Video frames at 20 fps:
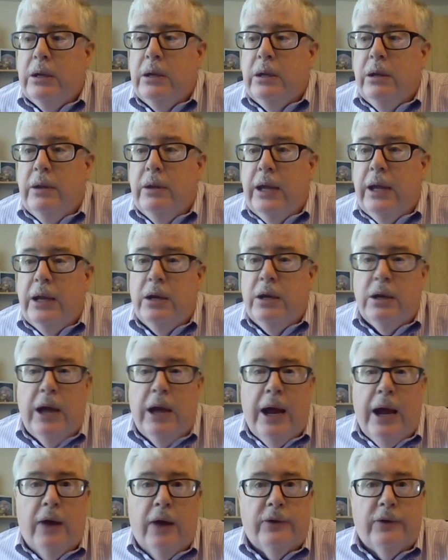then
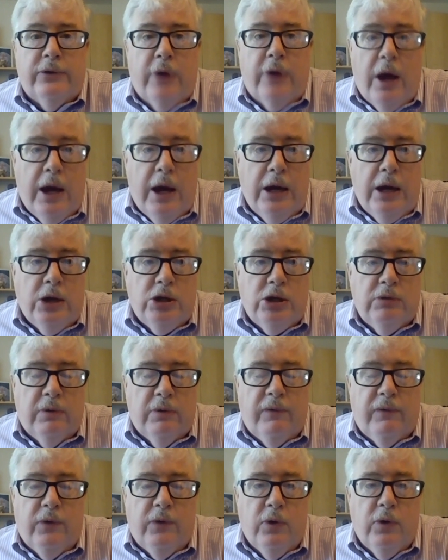outside she
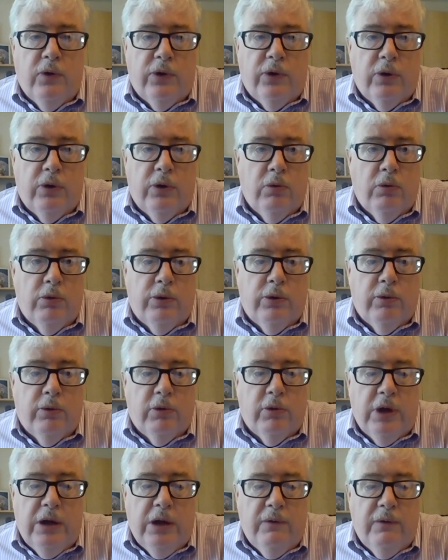refused to to
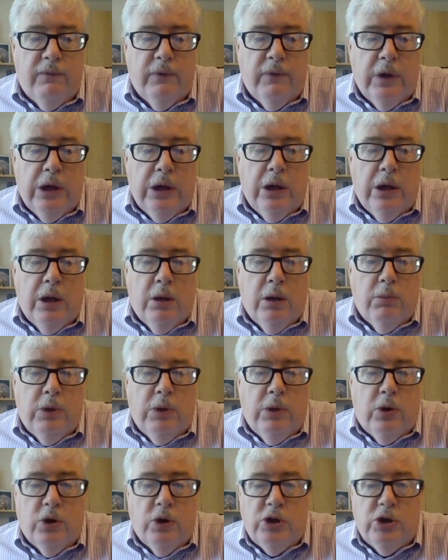leave
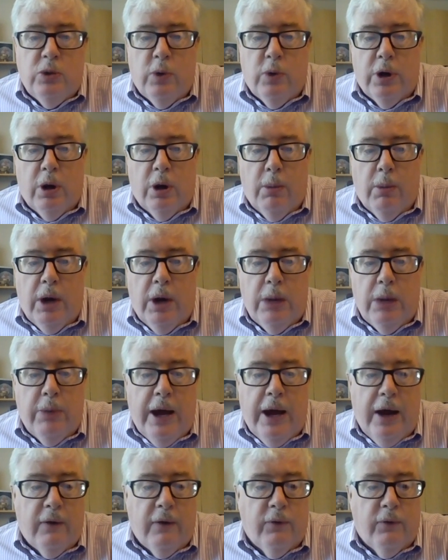because she wanted her money
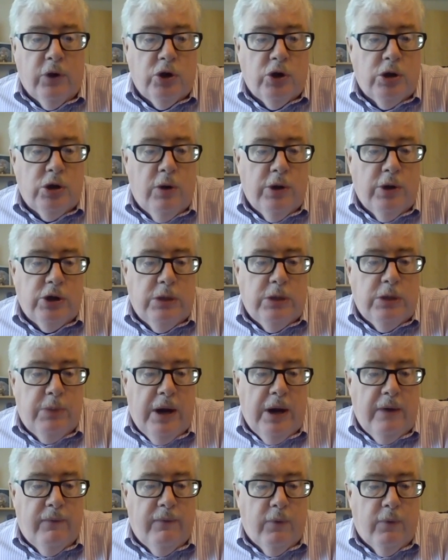back for the show that she
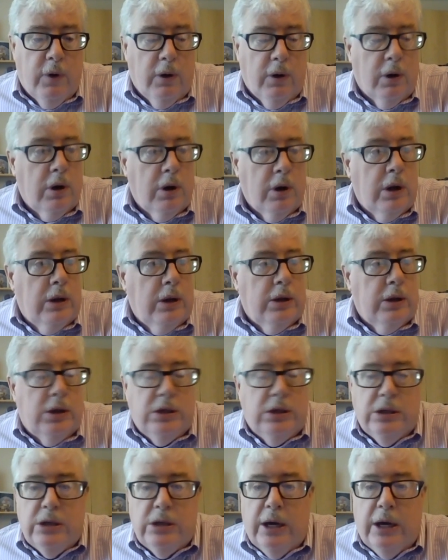paid for that
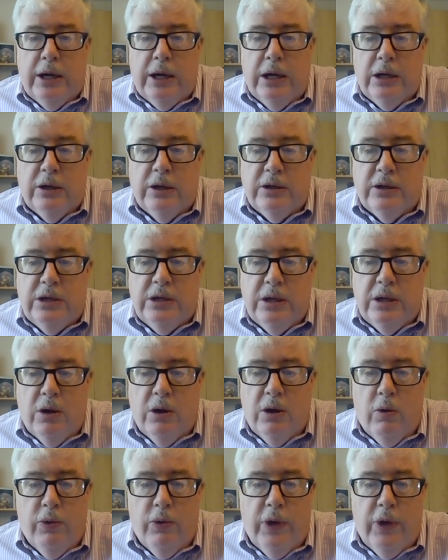she's not getting to see the
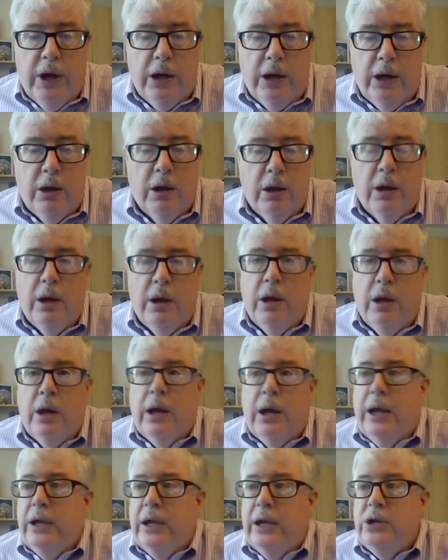whole thing.
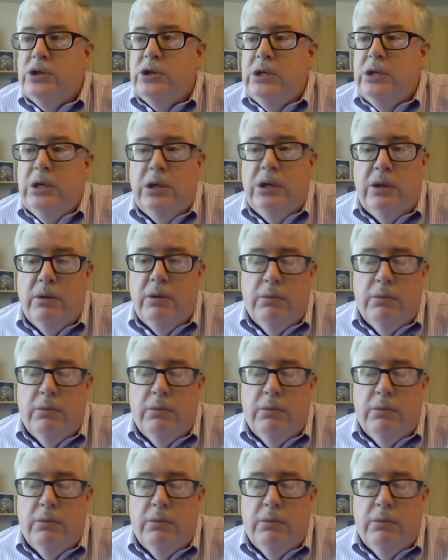And she